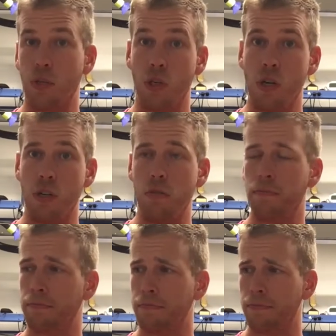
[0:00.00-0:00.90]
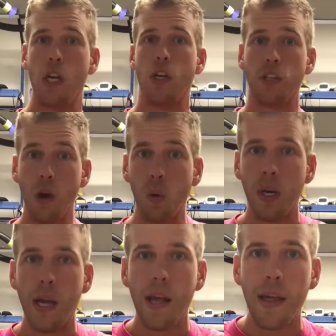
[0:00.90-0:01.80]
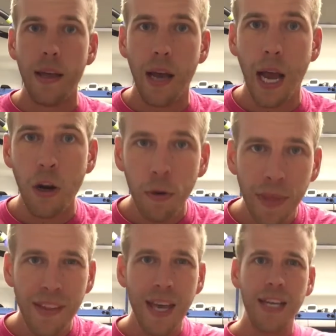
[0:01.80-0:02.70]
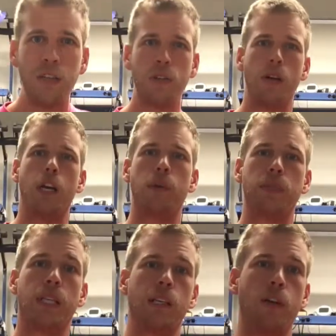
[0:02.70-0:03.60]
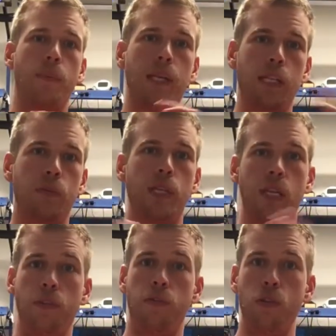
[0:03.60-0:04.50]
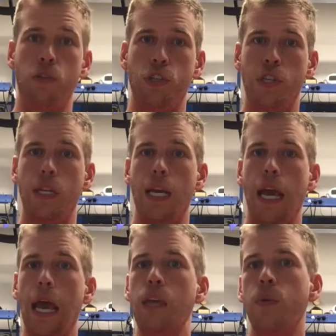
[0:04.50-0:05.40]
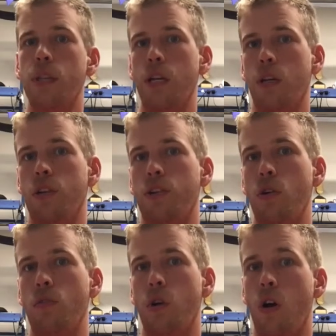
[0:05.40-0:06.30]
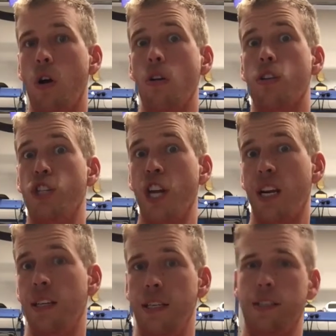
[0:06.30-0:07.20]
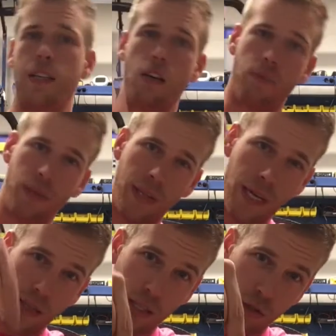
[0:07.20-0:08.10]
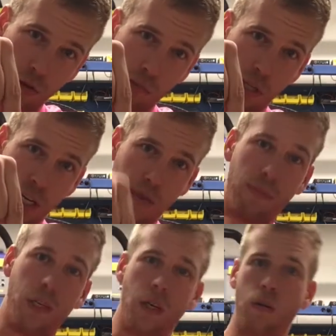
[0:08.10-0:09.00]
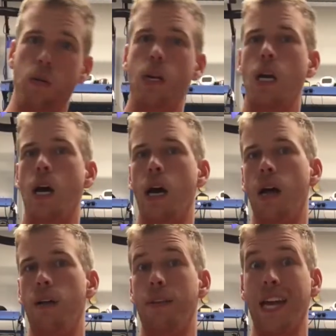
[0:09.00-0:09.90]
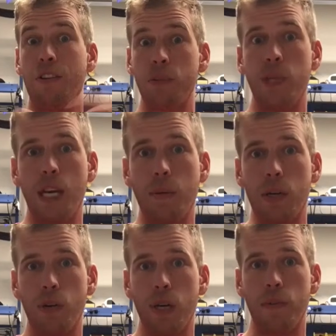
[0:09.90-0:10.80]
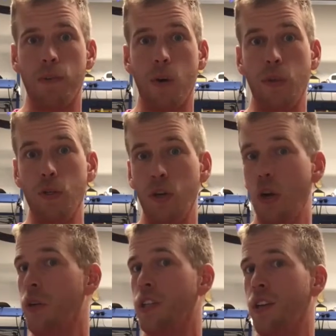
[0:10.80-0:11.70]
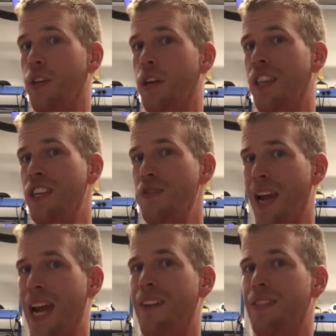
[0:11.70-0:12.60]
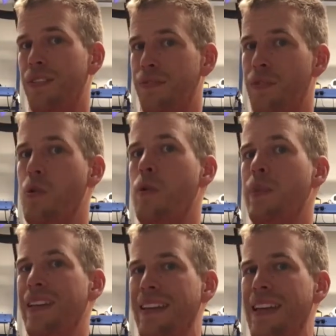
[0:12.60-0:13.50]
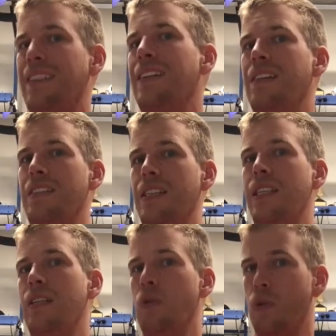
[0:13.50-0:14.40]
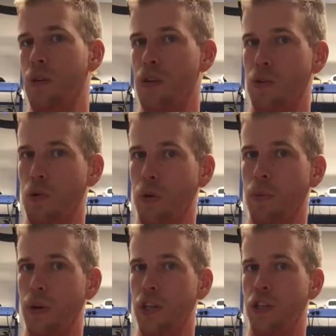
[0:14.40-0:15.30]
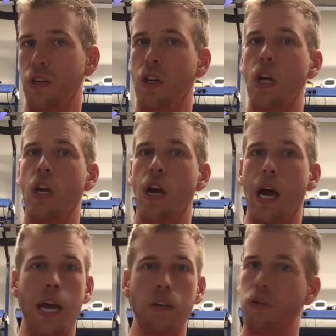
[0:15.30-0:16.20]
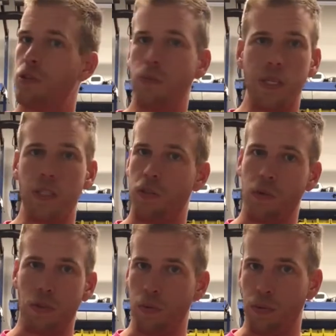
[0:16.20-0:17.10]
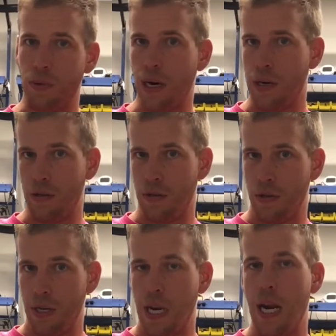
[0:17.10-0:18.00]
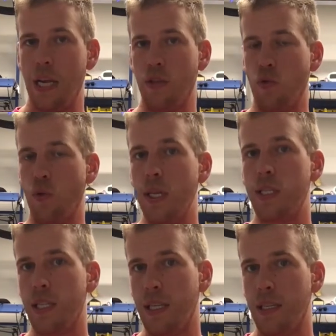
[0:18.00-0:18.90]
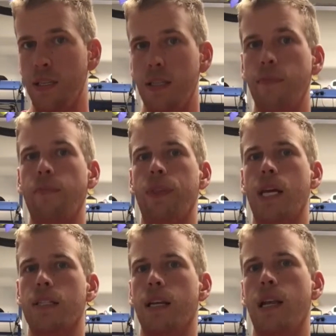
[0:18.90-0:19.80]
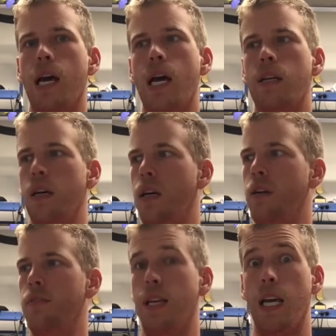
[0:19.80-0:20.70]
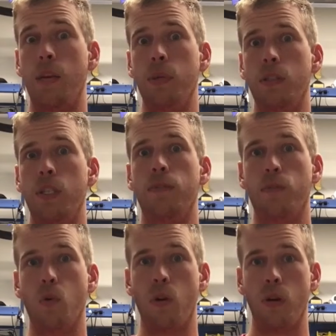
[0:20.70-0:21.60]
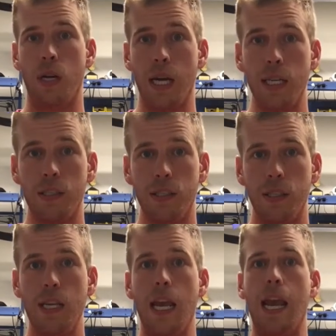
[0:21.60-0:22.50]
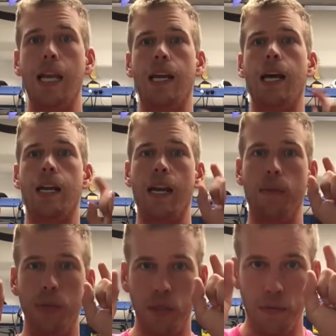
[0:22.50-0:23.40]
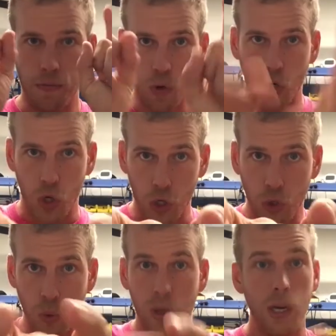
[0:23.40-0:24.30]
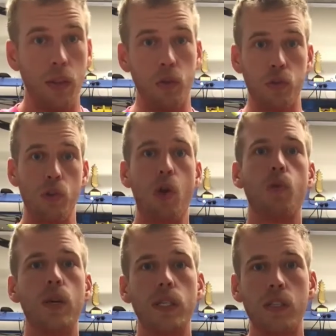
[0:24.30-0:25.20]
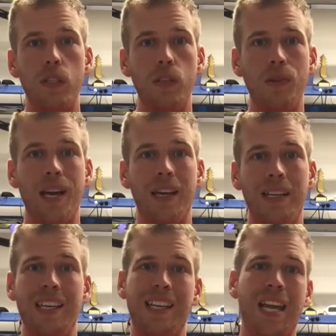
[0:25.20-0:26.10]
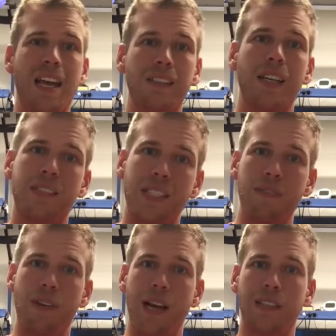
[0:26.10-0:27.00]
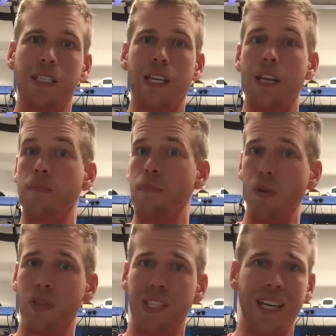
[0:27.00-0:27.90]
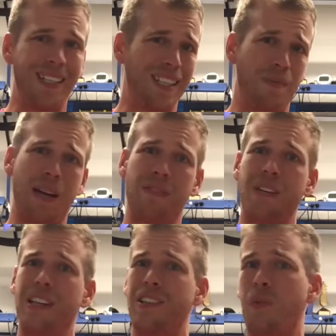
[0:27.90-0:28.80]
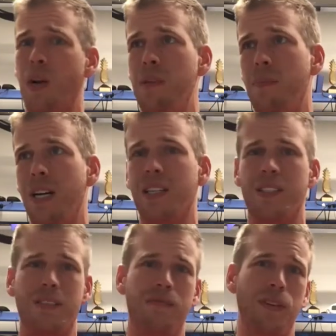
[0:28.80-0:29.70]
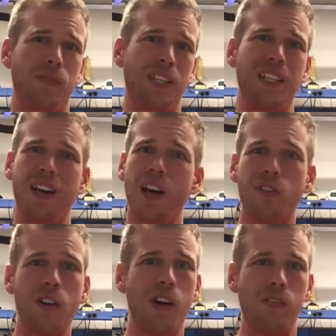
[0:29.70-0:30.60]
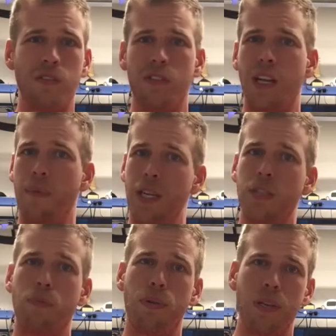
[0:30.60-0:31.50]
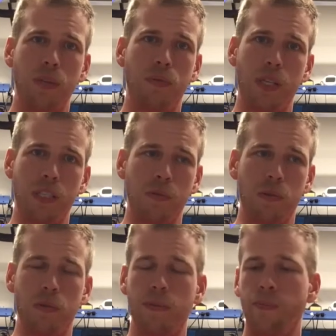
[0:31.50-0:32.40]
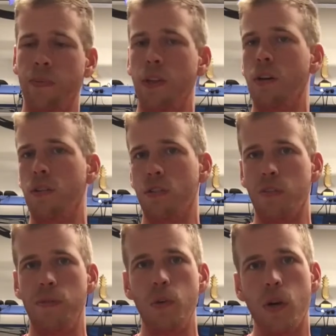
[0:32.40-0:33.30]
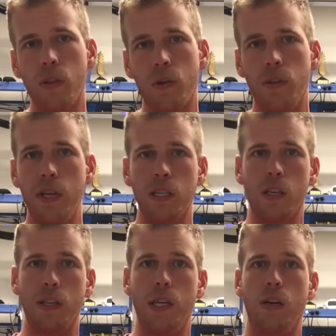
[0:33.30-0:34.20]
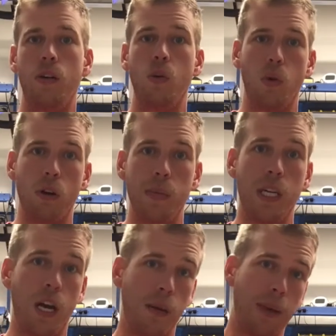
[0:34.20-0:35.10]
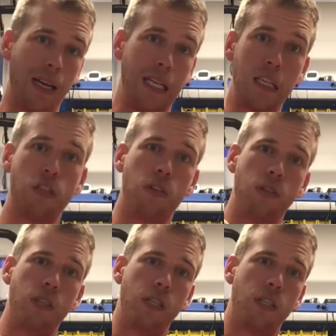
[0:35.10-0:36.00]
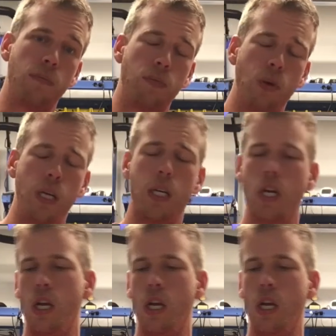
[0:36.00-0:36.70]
Good on you. So I hope that here helped to clear up a little bit of confusion. Anyone that looks over our checklist, and I'll put that in the description down below, of how to become a cricket farmer, you'll notice on there that you have to form an LLC or another corporation. I don't do business with sole proprietors. And the reason is that's a lot of liability for us and a lot of liability for you. There's no reason to do that. An LLC filing in most states is about $20, $50, $100. I mean, it's pretty reasonable. There's a few other things on there. We're going to be talking about insurance at some point.